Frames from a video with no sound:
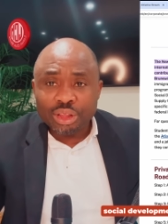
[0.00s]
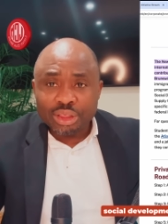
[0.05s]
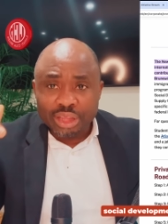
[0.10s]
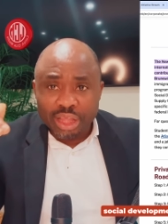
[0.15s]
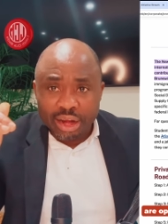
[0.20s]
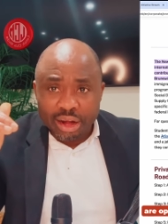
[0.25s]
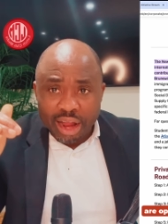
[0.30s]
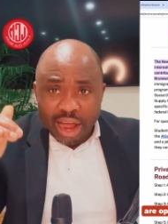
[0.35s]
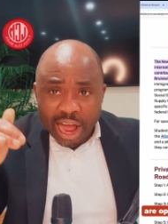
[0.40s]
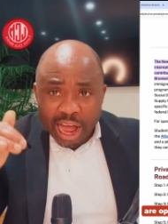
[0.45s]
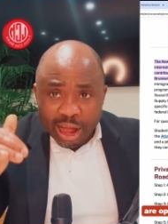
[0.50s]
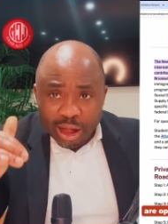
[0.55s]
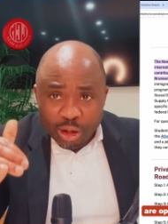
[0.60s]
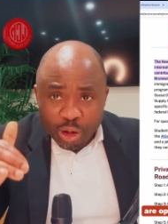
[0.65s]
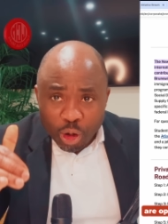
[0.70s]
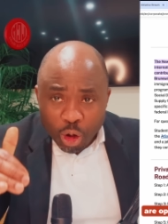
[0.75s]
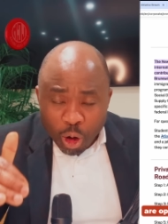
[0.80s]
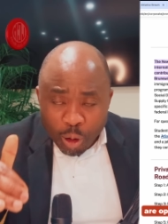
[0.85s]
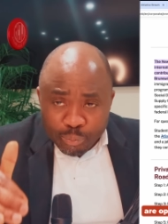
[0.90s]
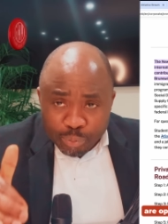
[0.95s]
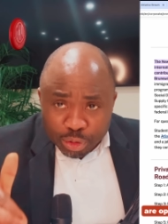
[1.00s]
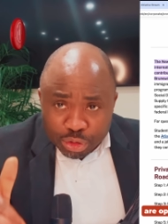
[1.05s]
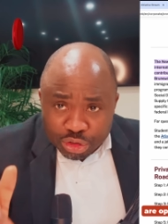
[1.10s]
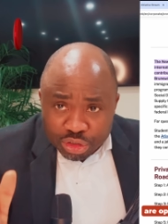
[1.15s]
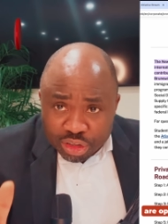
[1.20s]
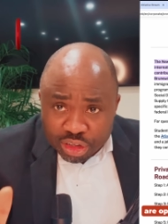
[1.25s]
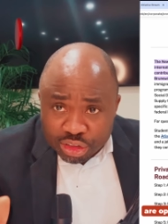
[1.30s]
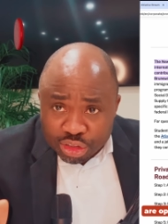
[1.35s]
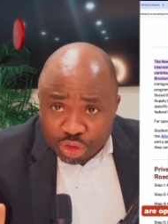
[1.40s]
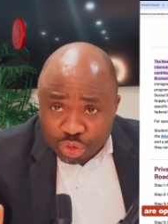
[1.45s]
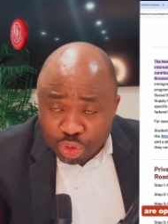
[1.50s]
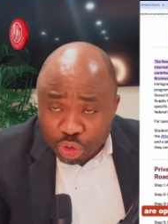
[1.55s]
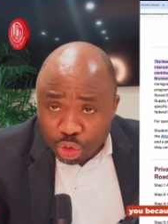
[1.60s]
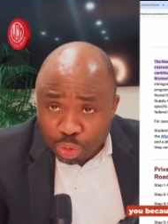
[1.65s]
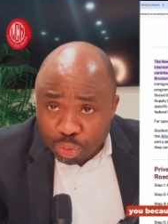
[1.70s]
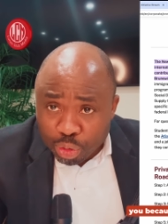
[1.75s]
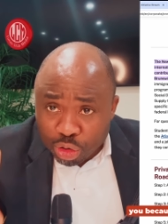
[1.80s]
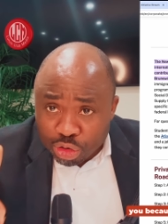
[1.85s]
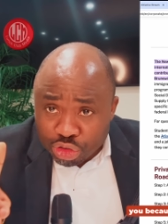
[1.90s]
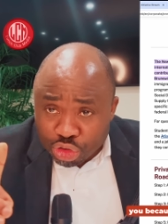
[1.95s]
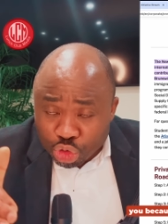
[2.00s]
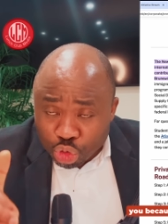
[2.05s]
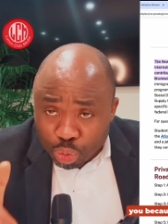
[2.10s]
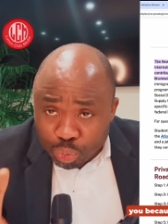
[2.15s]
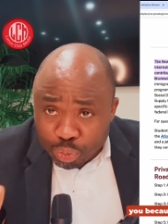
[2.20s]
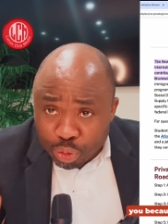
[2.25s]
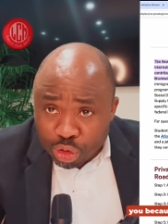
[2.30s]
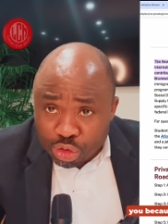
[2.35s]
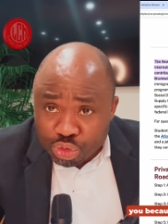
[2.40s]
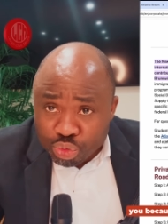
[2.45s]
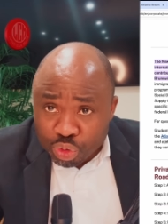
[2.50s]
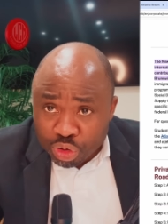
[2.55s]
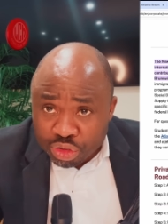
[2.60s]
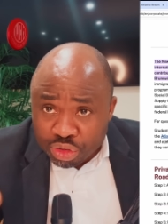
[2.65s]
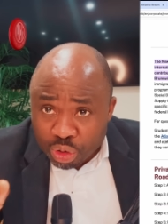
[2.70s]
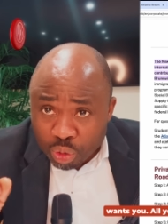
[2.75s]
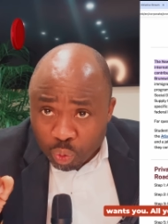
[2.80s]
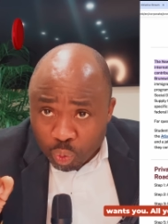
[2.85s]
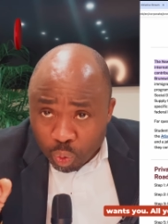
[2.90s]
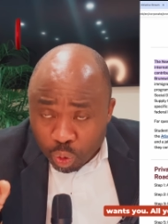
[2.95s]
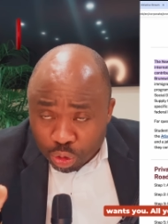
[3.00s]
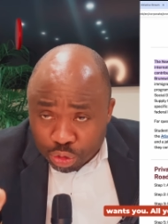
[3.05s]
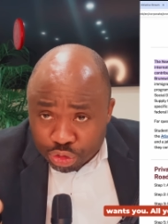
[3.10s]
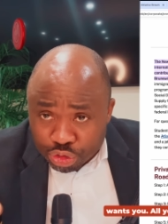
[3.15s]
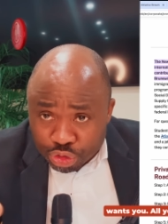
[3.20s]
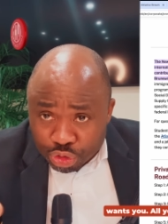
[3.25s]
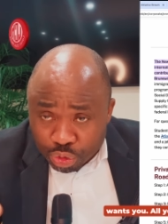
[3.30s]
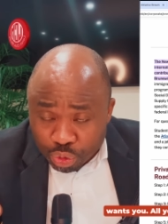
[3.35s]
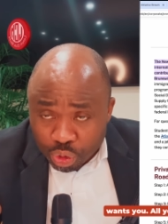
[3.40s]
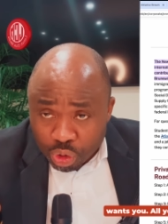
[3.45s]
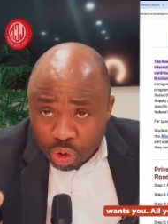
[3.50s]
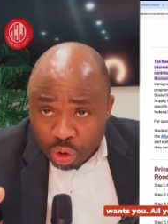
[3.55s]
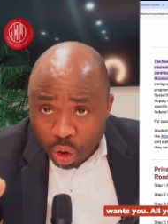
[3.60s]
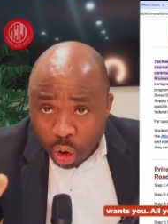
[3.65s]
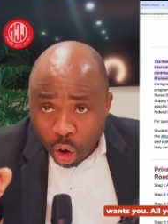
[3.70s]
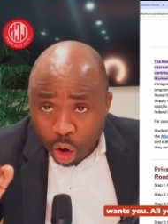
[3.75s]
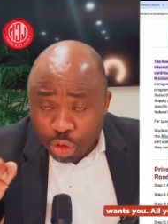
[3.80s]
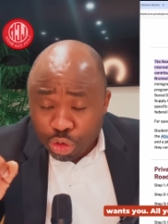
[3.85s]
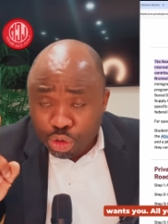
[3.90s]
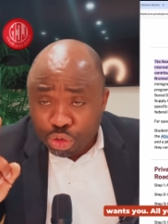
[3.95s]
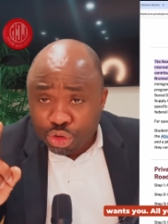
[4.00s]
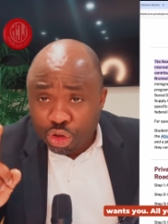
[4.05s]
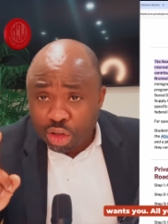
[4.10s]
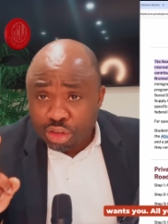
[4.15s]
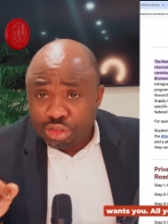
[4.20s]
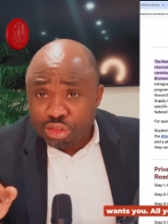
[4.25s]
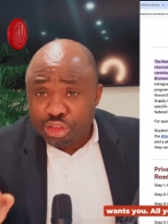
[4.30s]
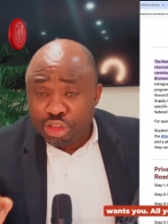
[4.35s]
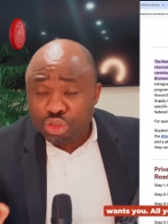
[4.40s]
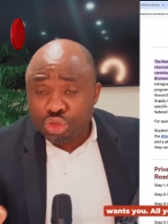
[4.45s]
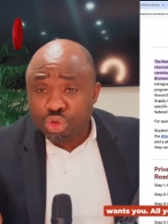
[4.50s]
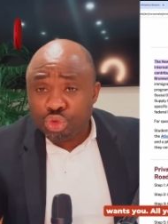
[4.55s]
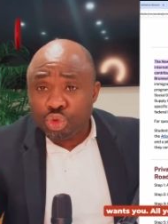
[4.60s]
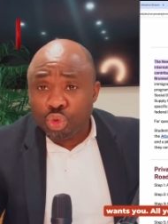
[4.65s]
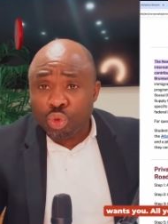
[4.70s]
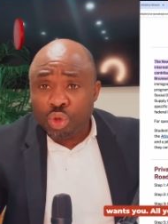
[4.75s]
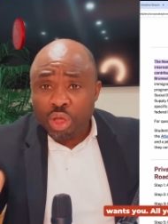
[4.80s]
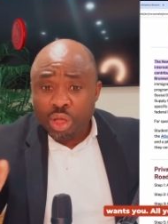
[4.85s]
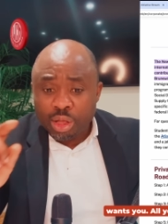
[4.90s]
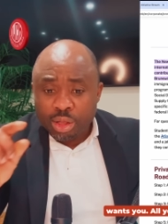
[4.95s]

there are opportunities for you because New Brunswick wants you. All you just need to do,